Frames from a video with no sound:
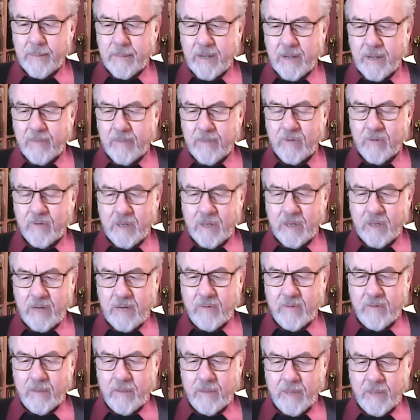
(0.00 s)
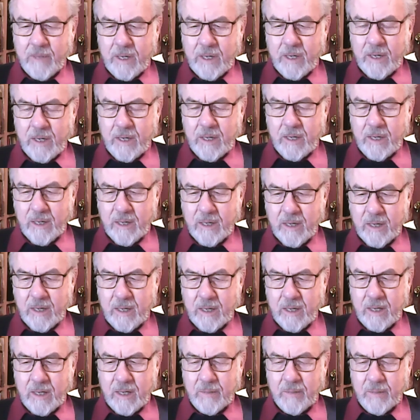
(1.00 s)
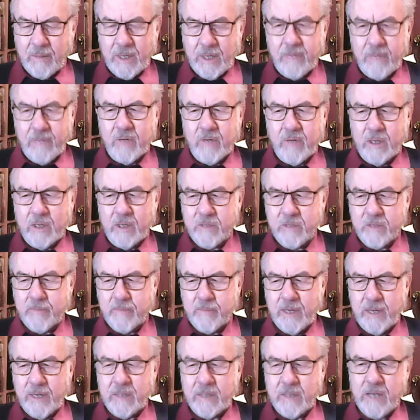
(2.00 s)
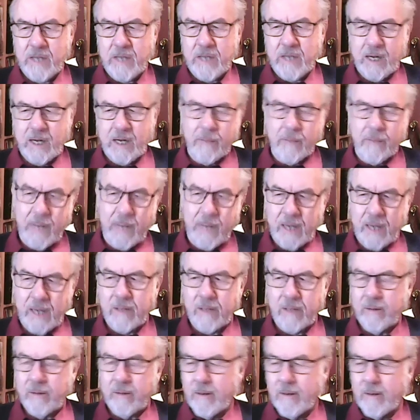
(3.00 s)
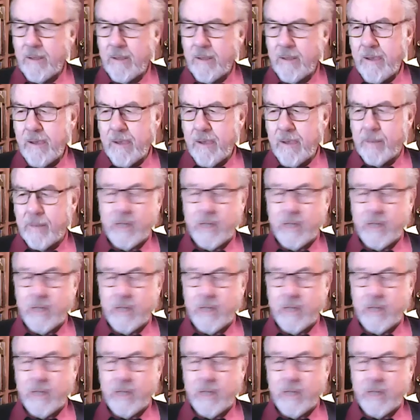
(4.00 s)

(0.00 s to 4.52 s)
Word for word: after I'd given my, uh, my evidence, being taken back by the